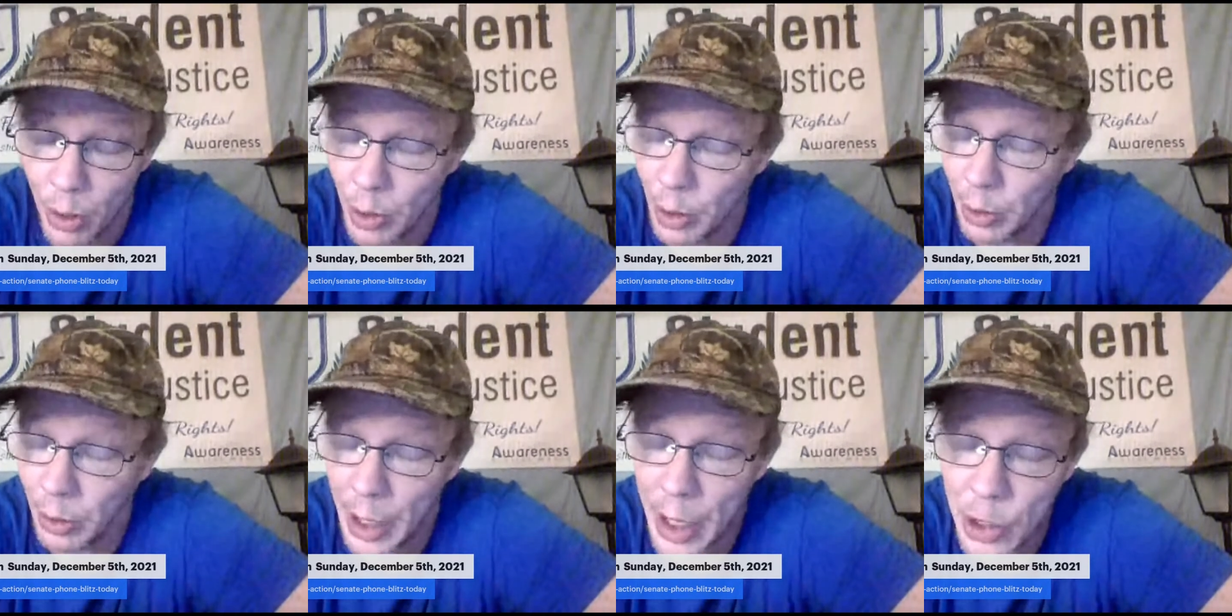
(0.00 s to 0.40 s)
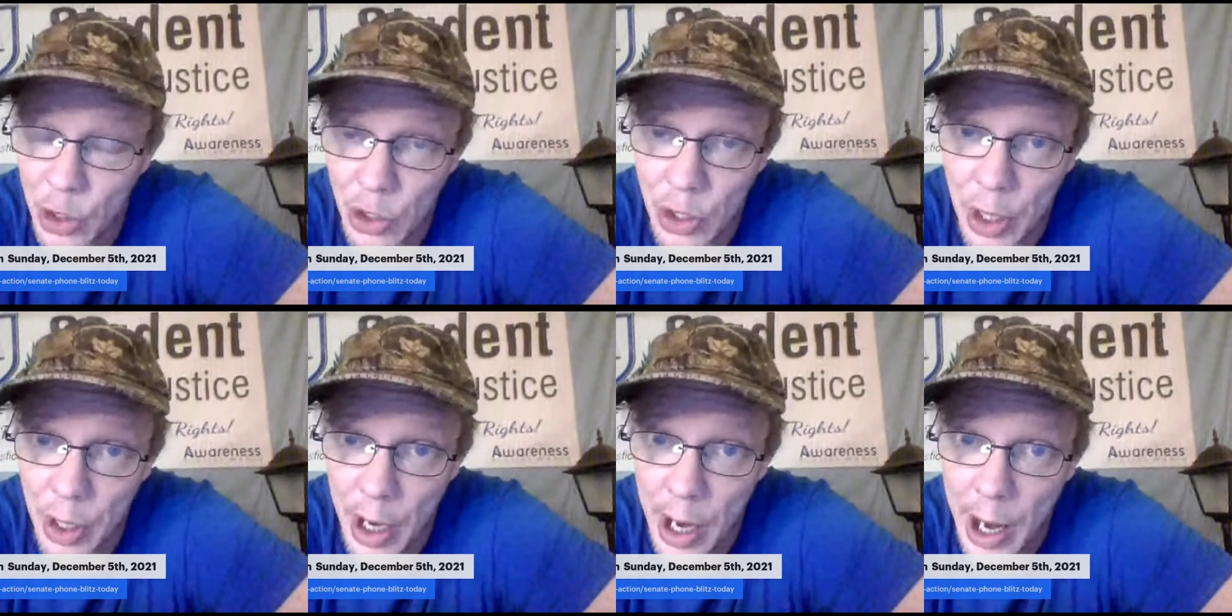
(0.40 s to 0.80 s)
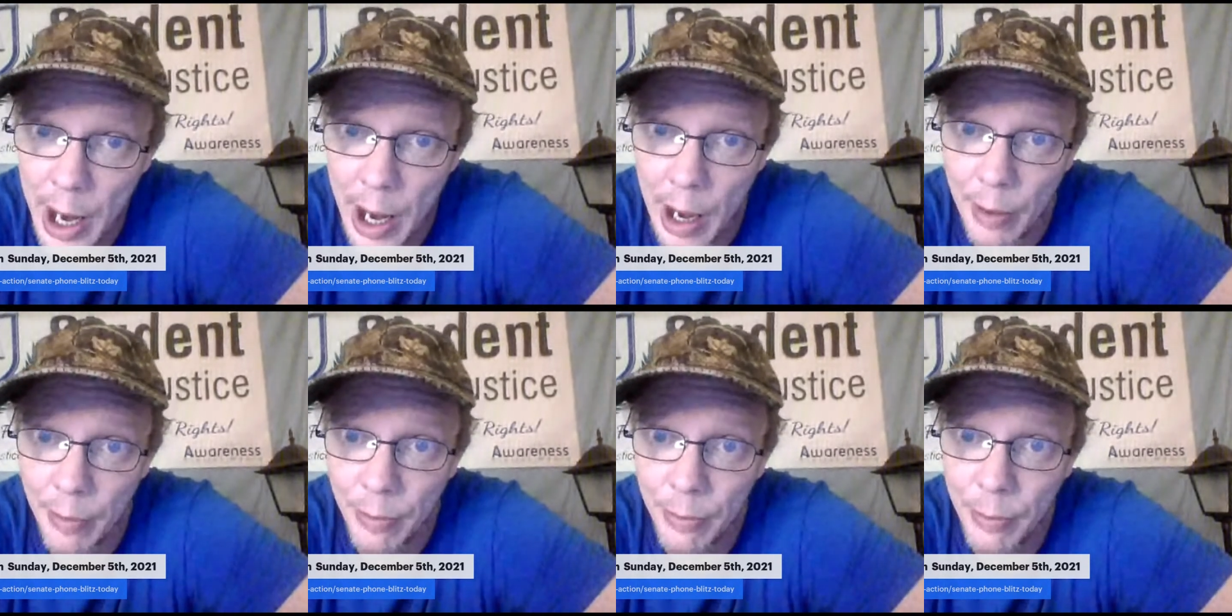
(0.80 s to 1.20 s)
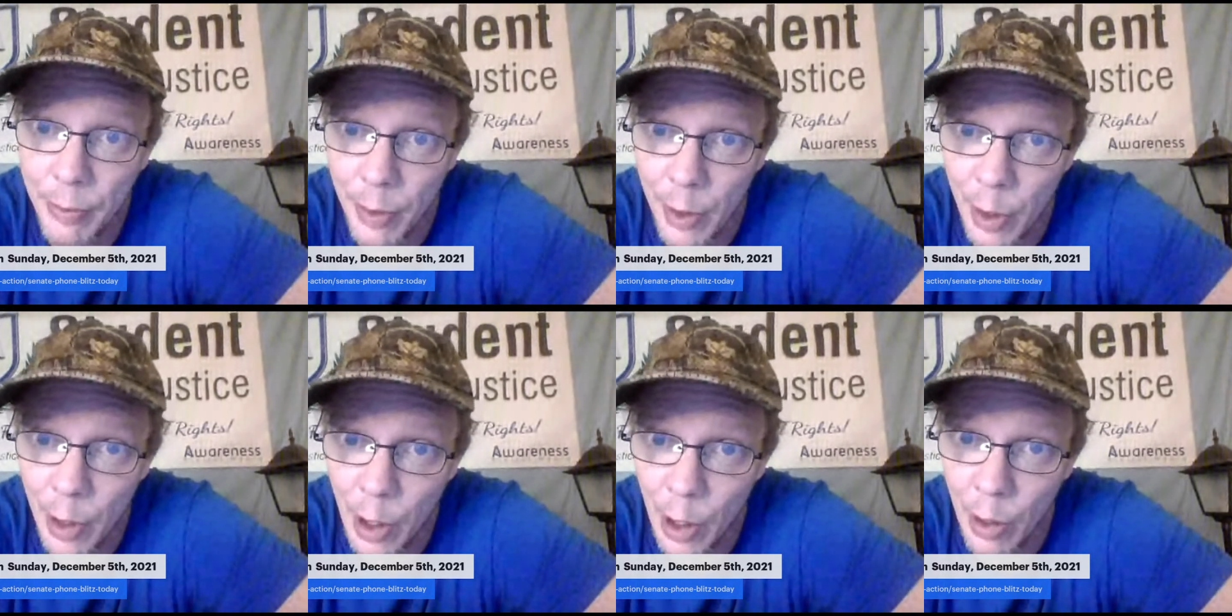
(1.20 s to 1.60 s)
less than half
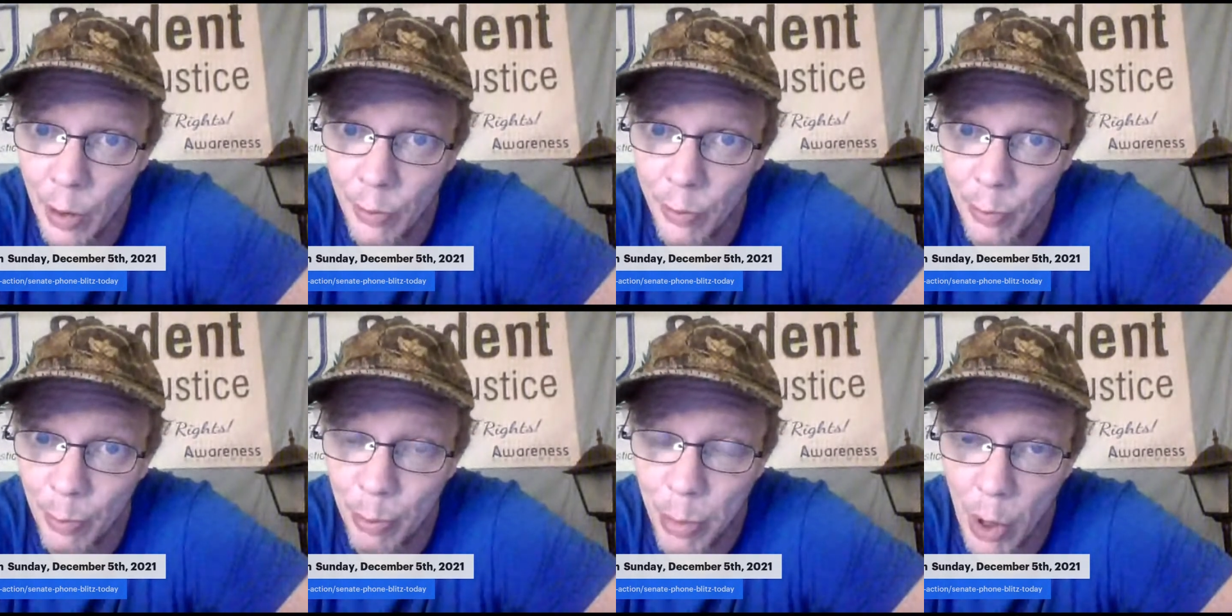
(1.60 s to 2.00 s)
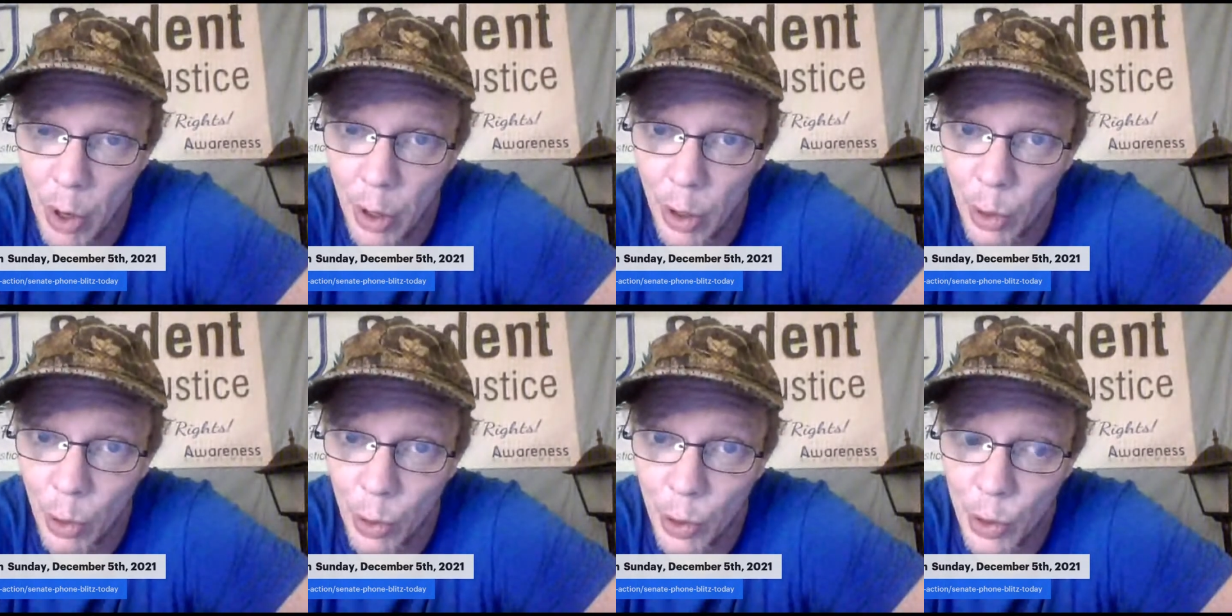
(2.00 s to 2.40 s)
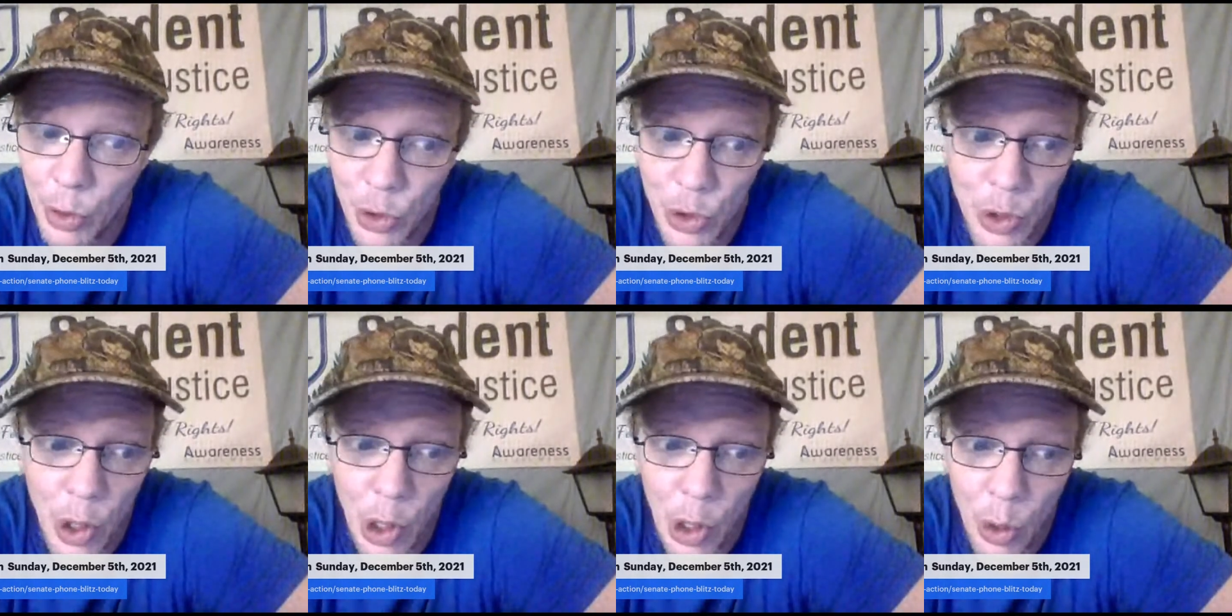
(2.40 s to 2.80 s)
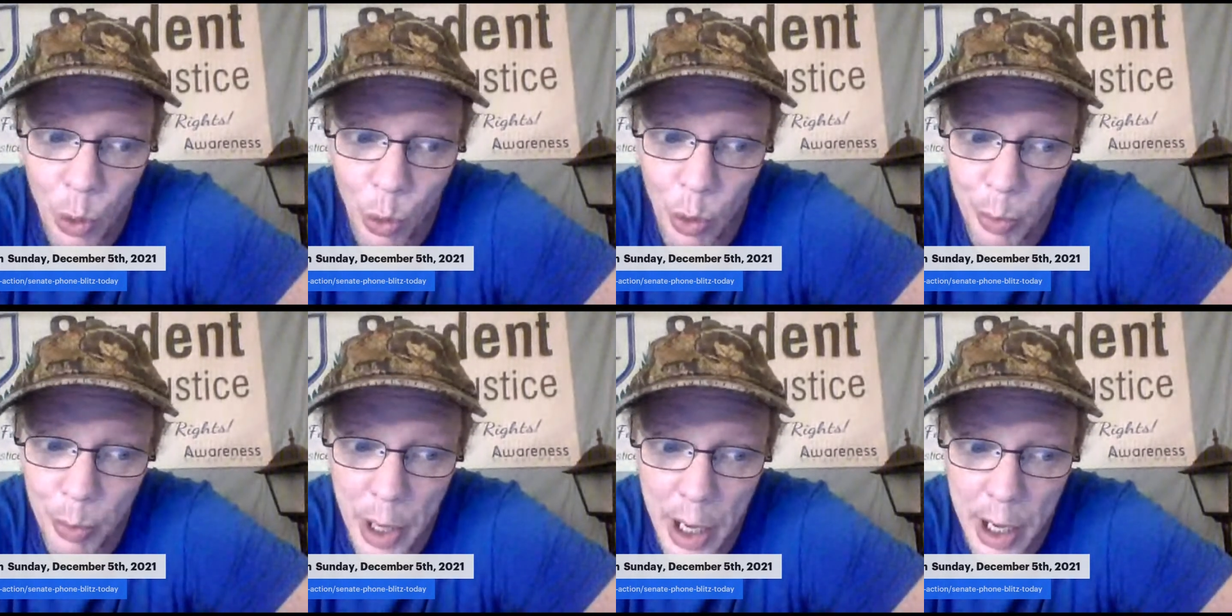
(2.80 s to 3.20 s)
of borrowers
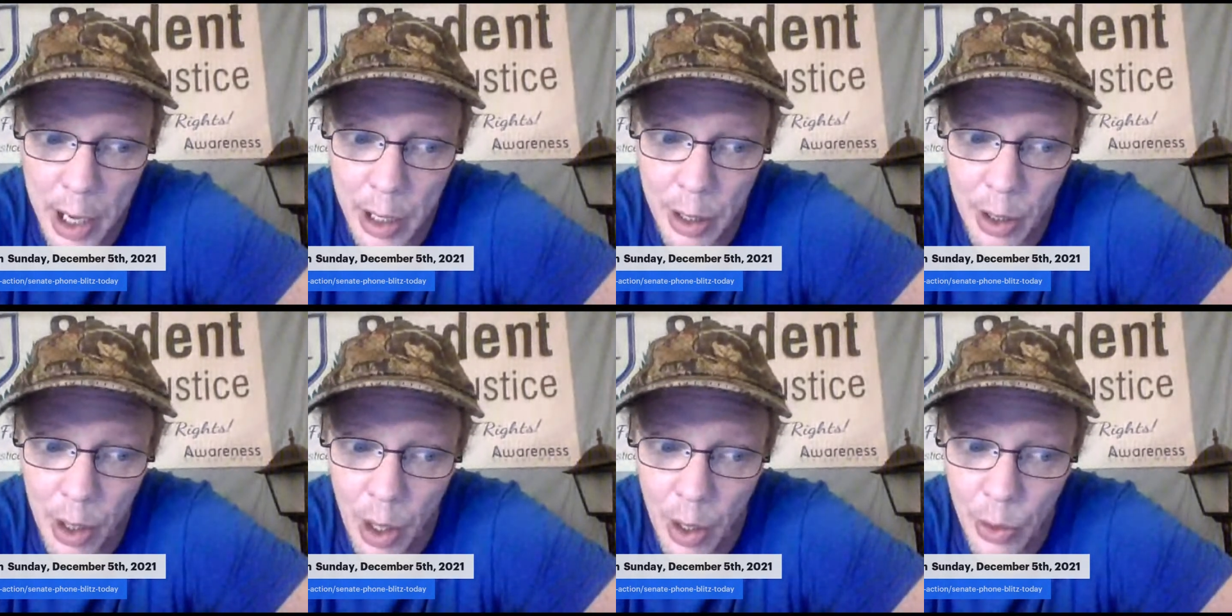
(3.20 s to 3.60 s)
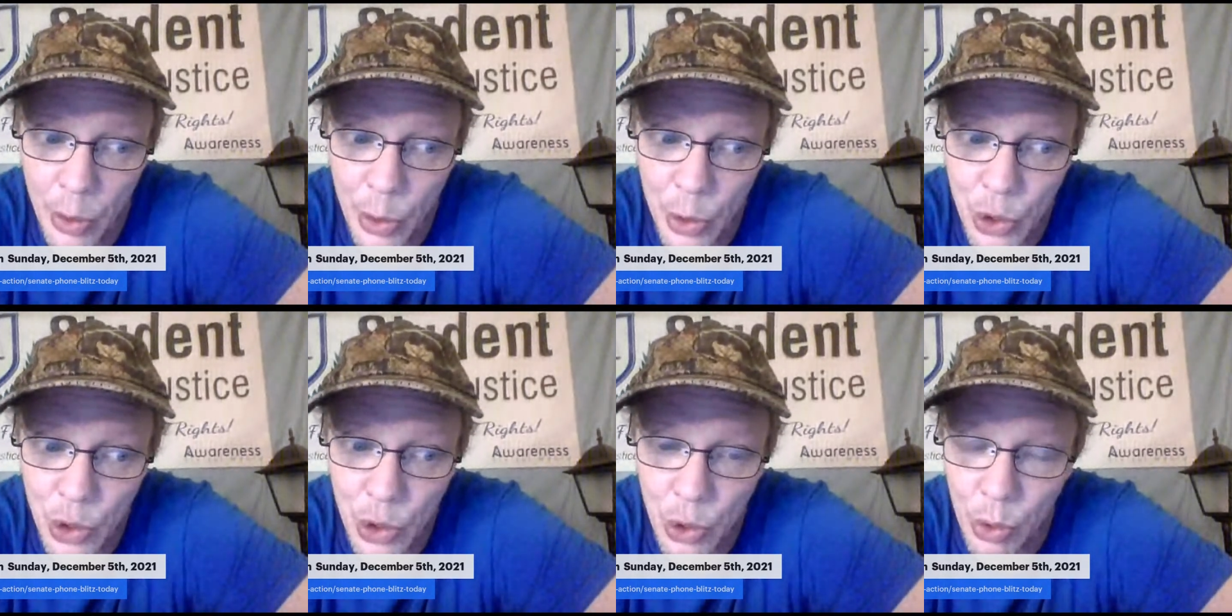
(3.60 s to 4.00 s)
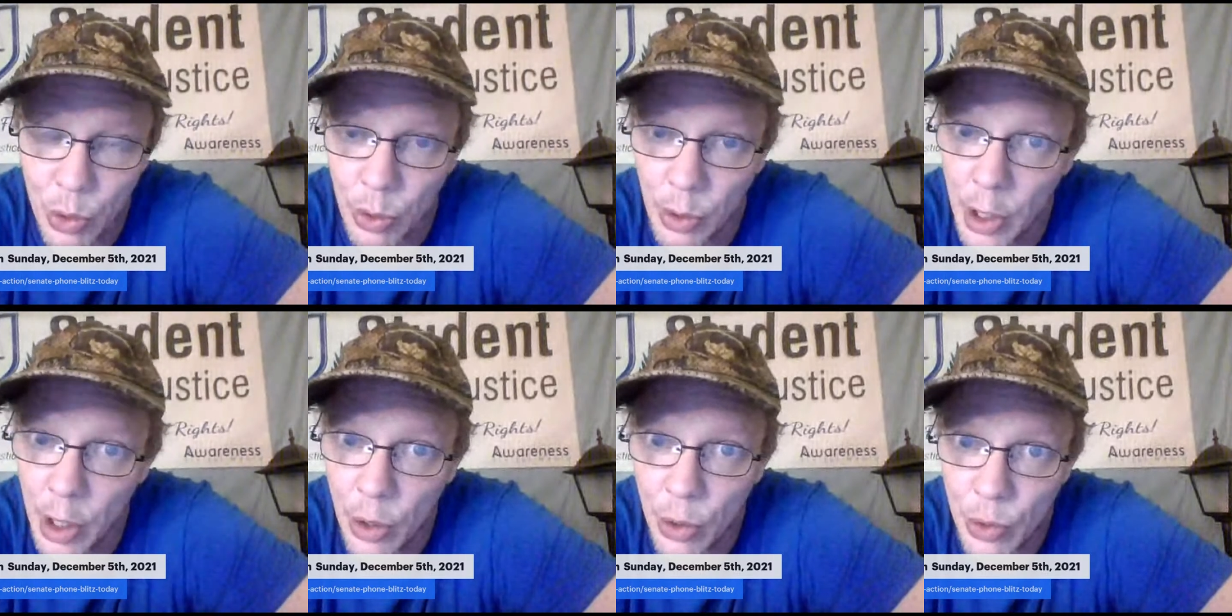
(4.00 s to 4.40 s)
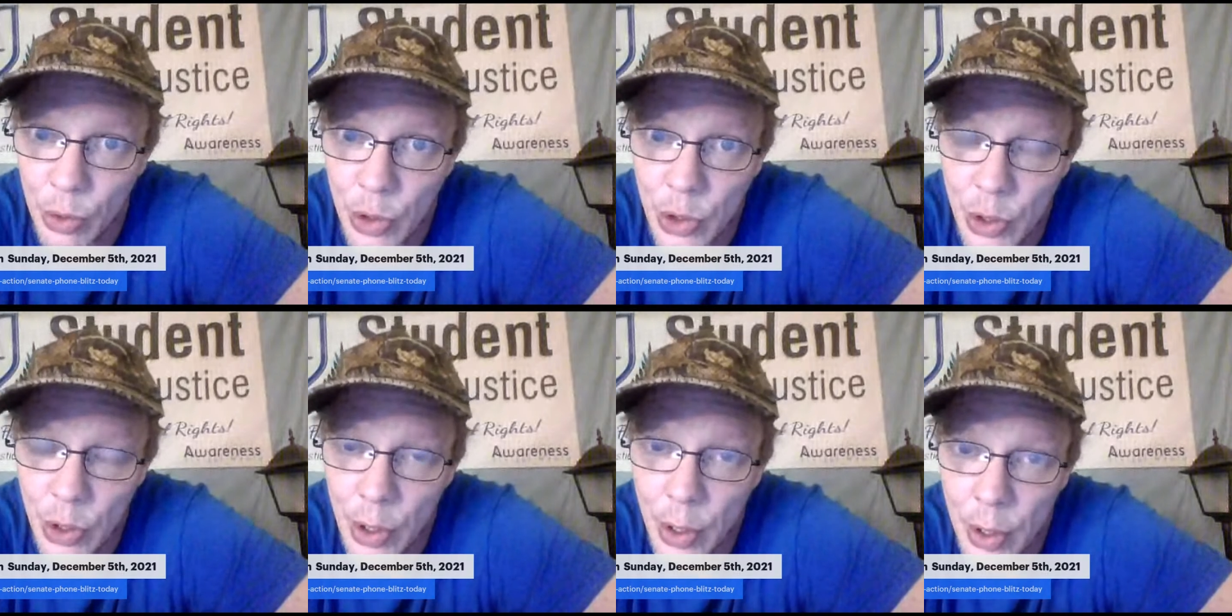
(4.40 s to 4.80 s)
were paying on their student
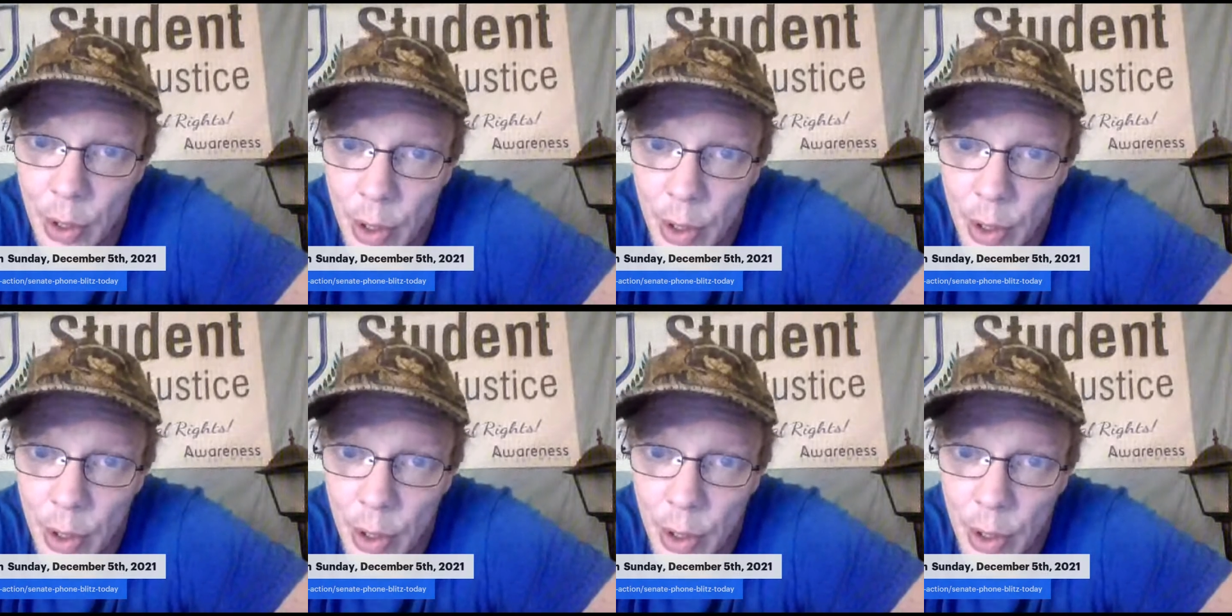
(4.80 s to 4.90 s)
loans.